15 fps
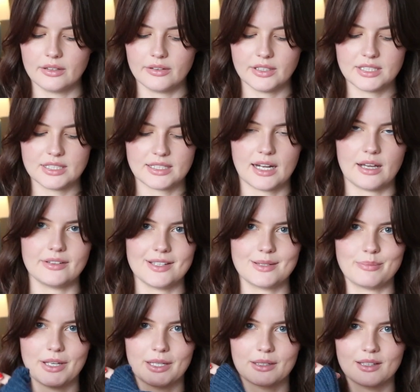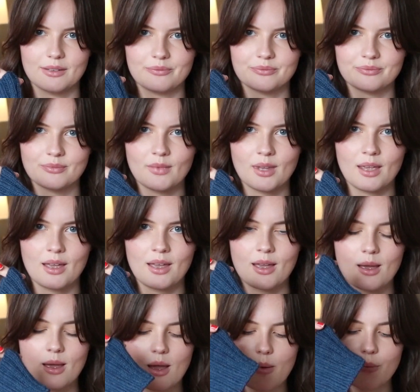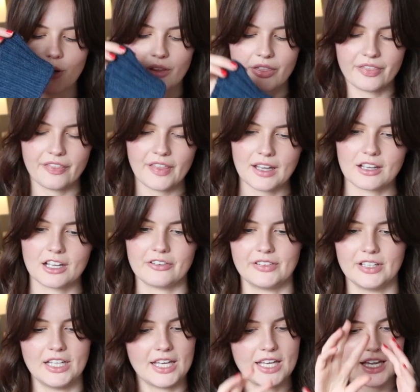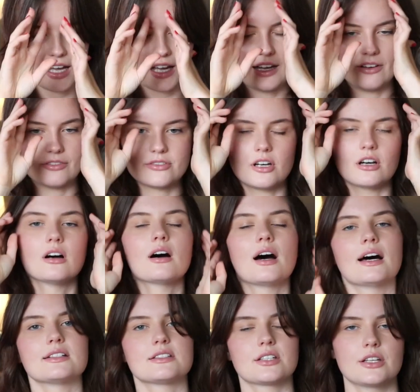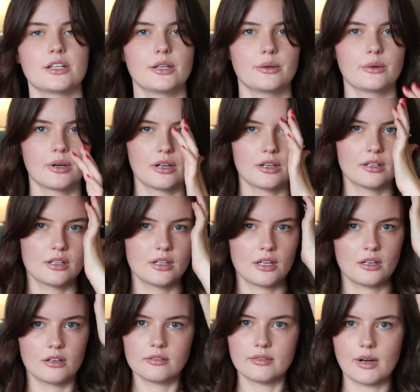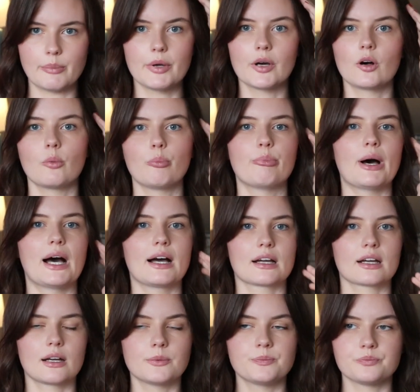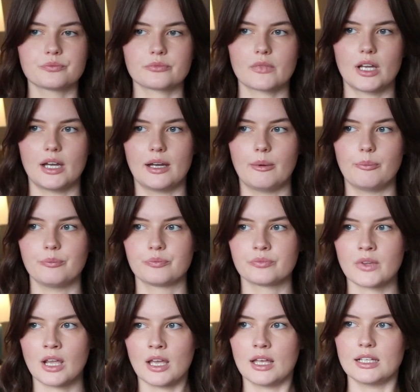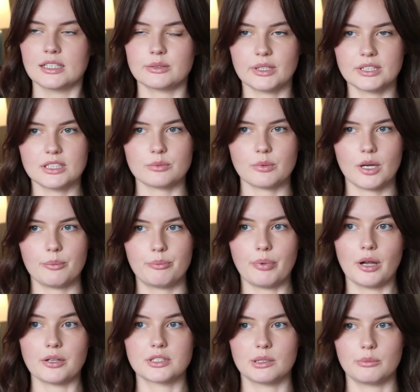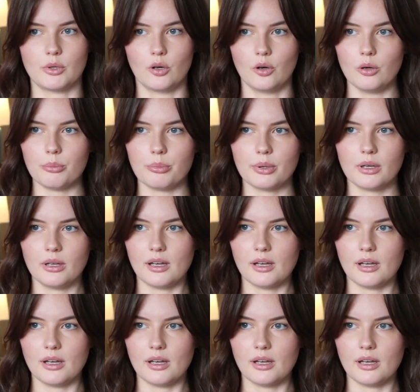that is now this big. But thankfully I have not had to rip it all back. The sweaters work bottom up,